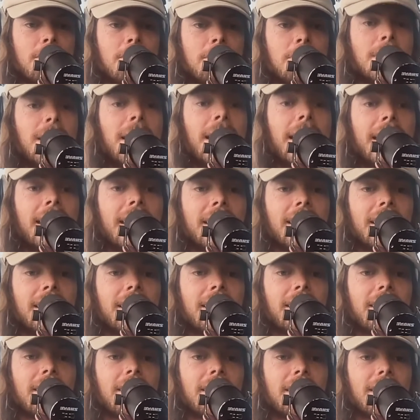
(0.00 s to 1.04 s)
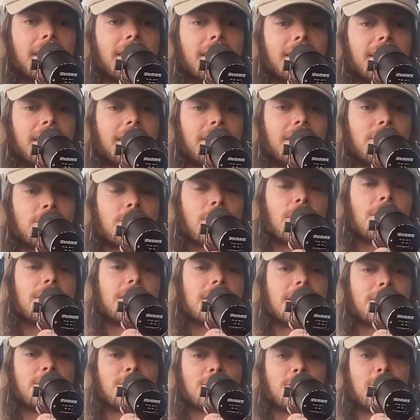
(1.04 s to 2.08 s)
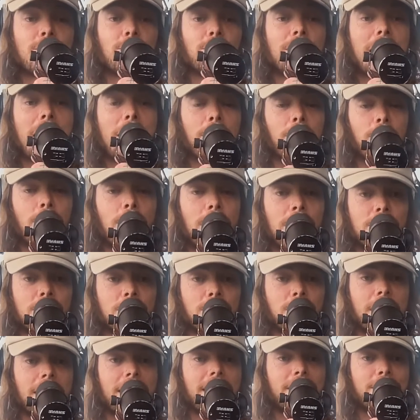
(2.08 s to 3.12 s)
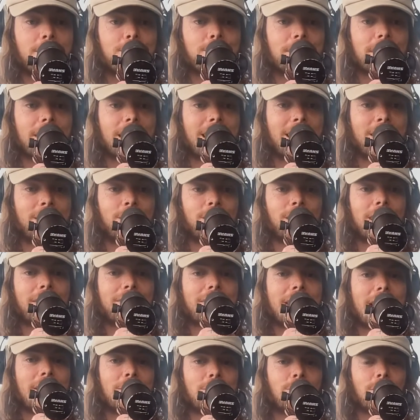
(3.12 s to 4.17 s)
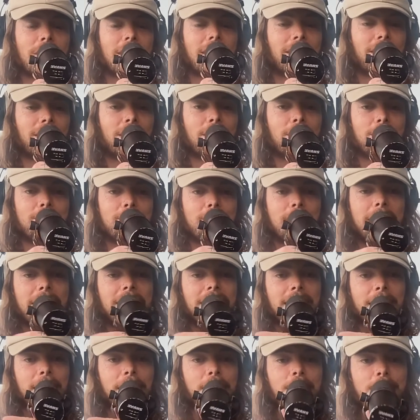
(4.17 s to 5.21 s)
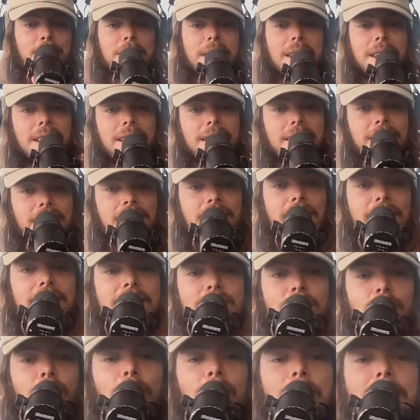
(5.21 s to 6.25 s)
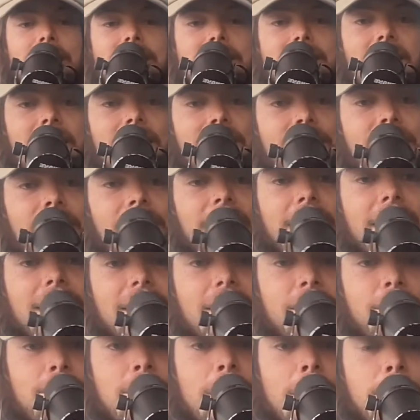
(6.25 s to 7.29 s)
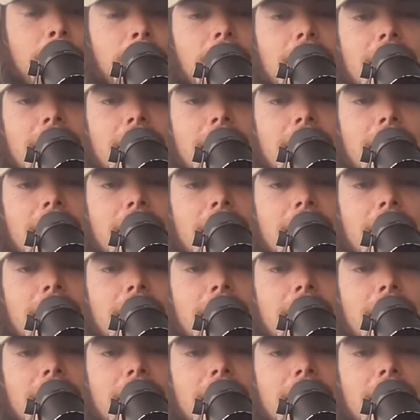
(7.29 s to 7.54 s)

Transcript: playing shows, it's still that rush, right? And you get that adrenaline, but like, there's always, I feel like people